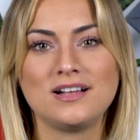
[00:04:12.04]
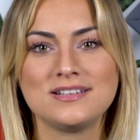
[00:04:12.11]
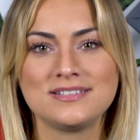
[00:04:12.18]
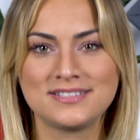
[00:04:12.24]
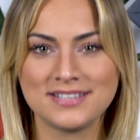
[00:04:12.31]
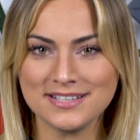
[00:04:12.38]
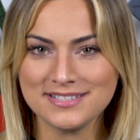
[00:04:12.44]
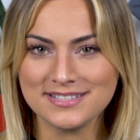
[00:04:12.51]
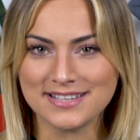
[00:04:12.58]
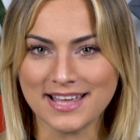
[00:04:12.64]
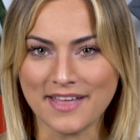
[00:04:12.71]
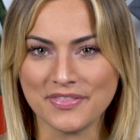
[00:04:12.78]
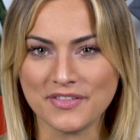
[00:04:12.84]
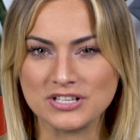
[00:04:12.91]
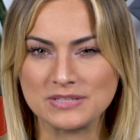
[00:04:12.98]
Since
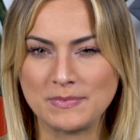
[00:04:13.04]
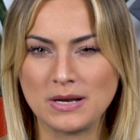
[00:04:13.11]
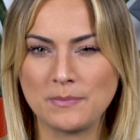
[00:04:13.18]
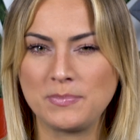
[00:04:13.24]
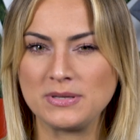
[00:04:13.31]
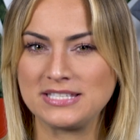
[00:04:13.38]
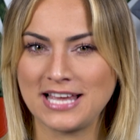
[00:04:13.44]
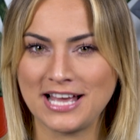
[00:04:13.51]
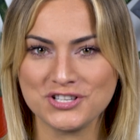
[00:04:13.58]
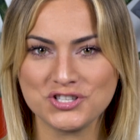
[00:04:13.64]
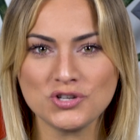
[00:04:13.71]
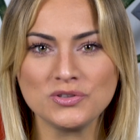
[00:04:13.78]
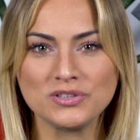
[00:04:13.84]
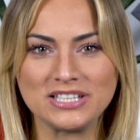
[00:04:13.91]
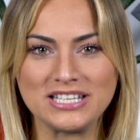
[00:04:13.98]
then, there's been a
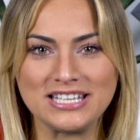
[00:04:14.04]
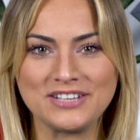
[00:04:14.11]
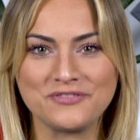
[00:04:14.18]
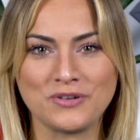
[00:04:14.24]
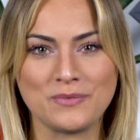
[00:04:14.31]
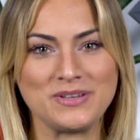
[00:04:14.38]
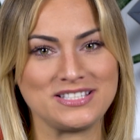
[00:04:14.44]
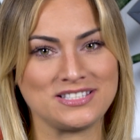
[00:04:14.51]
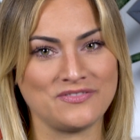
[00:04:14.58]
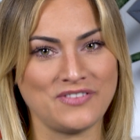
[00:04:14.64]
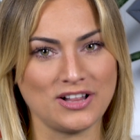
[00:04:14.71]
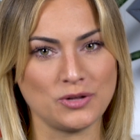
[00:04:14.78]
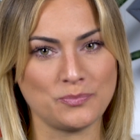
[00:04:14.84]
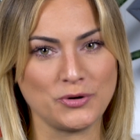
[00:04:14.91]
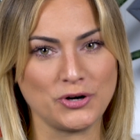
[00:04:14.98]
potential leak from its
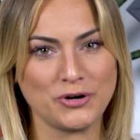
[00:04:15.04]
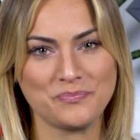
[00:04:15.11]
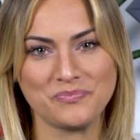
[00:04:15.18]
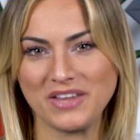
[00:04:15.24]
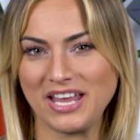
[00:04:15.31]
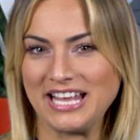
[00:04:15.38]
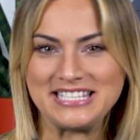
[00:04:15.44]
developer.